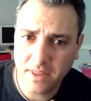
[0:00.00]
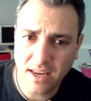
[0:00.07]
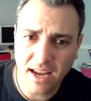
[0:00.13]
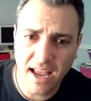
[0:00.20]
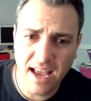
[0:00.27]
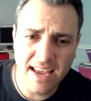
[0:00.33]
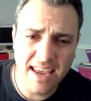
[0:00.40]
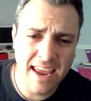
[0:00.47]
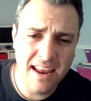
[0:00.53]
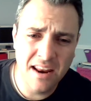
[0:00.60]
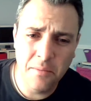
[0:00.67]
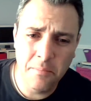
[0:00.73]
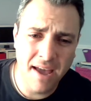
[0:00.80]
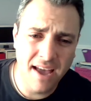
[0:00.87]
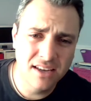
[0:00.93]
I can't
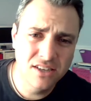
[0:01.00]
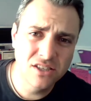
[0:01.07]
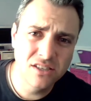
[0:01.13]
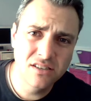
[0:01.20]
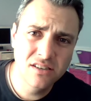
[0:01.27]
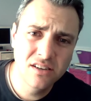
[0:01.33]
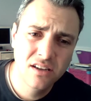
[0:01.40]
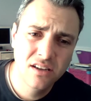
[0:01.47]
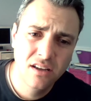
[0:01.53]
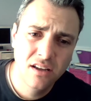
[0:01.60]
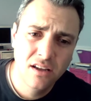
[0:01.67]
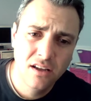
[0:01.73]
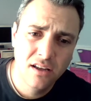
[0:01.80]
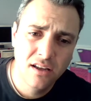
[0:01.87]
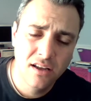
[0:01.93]
imagine
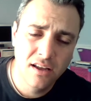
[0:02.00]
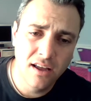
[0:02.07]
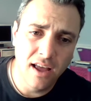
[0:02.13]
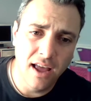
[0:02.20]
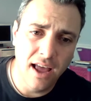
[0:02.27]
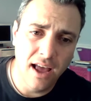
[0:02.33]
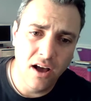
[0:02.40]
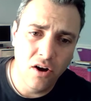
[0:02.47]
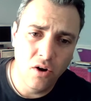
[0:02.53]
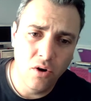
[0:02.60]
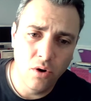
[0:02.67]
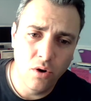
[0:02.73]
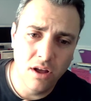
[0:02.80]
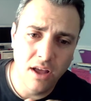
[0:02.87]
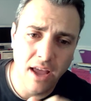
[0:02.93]

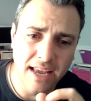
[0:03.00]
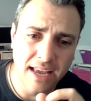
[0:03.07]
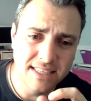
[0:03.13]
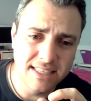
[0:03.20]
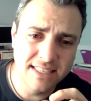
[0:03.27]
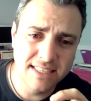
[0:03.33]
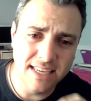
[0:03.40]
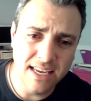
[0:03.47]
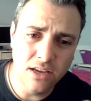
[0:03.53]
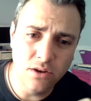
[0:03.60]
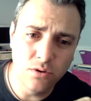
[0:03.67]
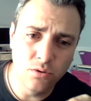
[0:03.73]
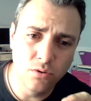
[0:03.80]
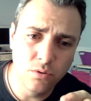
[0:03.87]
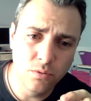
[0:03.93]
how a
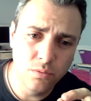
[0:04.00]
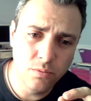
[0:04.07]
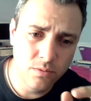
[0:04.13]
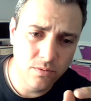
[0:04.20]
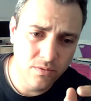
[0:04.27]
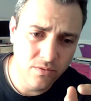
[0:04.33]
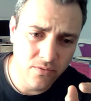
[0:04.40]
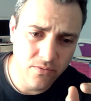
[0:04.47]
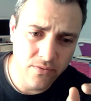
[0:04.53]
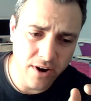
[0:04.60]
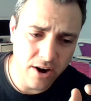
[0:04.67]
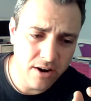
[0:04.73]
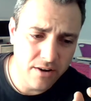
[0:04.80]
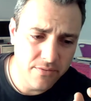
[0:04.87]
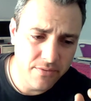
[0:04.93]
single,
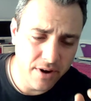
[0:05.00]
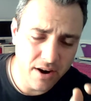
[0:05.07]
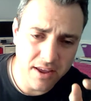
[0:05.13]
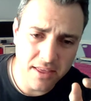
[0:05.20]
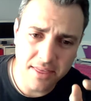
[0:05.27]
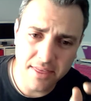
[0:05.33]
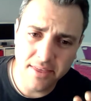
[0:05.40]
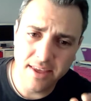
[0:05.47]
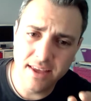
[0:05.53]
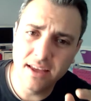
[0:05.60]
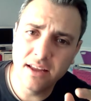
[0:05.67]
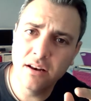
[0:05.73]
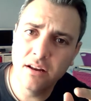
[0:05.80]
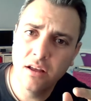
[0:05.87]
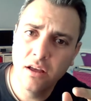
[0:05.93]
very, very
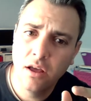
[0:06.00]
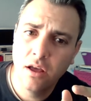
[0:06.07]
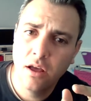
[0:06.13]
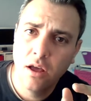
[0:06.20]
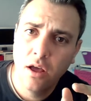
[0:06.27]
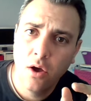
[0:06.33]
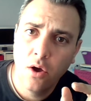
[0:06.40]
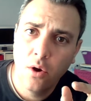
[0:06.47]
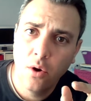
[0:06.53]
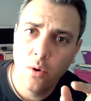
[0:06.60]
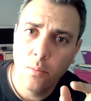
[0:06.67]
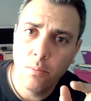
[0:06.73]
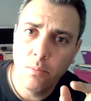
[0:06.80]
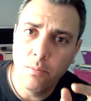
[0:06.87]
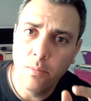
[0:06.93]
thin
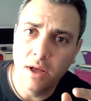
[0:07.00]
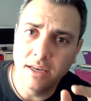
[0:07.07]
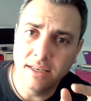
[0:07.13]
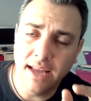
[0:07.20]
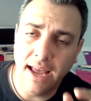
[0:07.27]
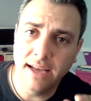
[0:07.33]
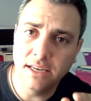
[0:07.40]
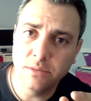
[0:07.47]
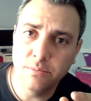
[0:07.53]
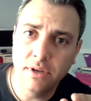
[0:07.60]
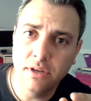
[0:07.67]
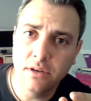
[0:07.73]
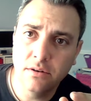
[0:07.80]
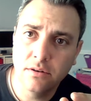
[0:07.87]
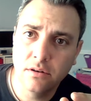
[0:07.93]

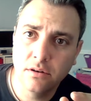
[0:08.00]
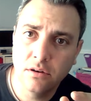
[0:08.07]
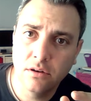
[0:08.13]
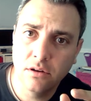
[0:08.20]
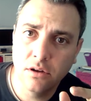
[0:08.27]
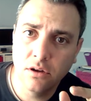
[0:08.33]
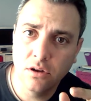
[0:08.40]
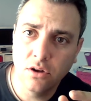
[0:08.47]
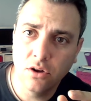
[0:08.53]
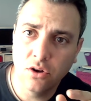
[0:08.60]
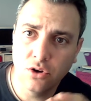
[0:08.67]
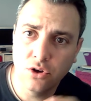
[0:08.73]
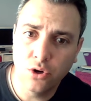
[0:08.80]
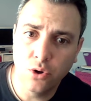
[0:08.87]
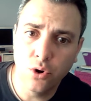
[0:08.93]
attachment
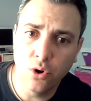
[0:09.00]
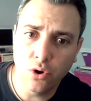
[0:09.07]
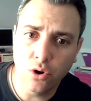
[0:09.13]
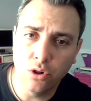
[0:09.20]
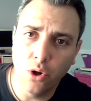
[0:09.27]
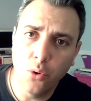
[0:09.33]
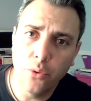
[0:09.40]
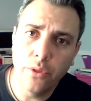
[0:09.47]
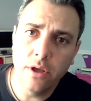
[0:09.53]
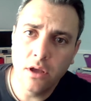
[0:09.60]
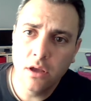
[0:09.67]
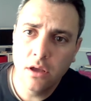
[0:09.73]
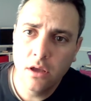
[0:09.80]
to your clothing